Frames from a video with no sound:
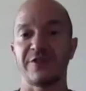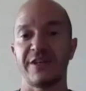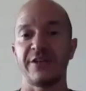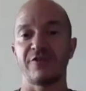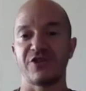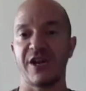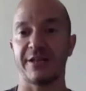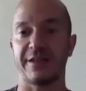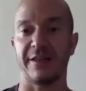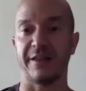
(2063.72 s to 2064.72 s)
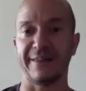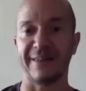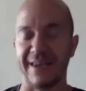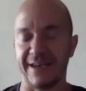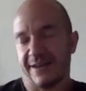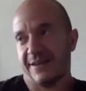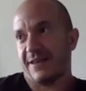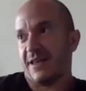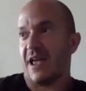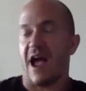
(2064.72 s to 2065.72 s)
to interject, like,
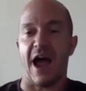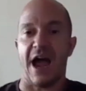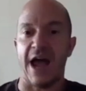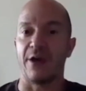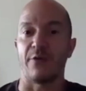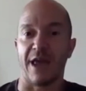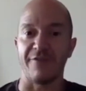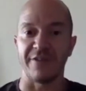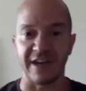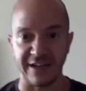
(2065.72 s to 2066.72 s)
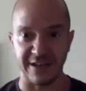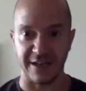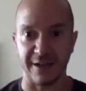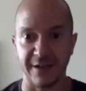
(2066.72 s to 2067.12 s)
I don't have an ID.